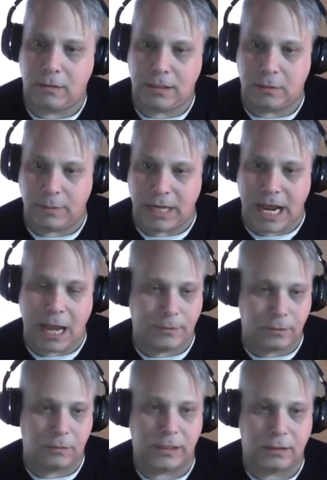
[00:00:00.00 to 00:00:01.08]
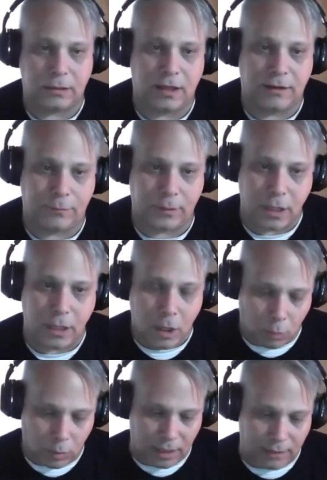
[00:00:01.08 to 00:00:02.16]
You need to be absolutely in love with
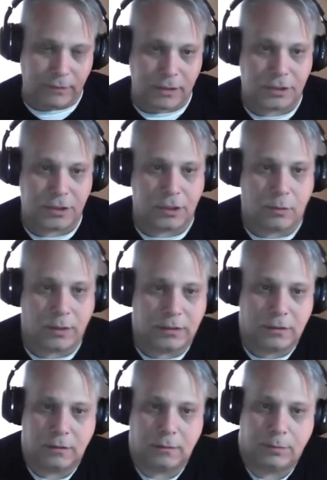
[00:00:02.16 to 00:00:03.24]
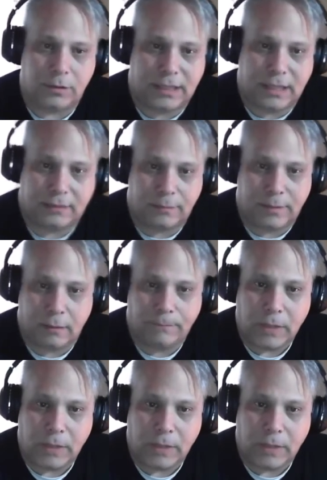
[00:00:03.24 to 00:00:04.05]
whatever it is you're going to present about